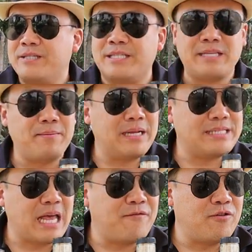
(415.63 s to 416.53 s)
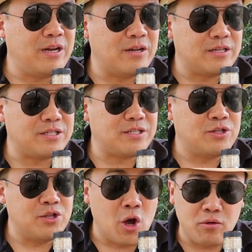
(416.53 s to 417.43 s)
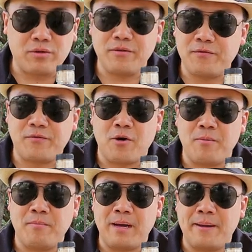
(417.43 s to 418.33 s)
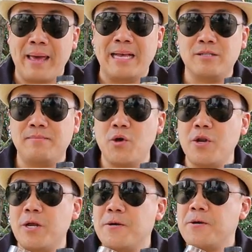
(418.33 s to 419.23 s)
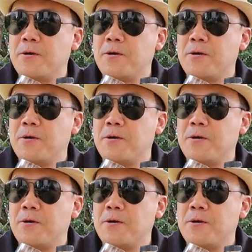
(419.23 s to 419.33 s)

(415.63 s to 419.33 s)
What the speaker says: the similar savouriness note from Hazelburn.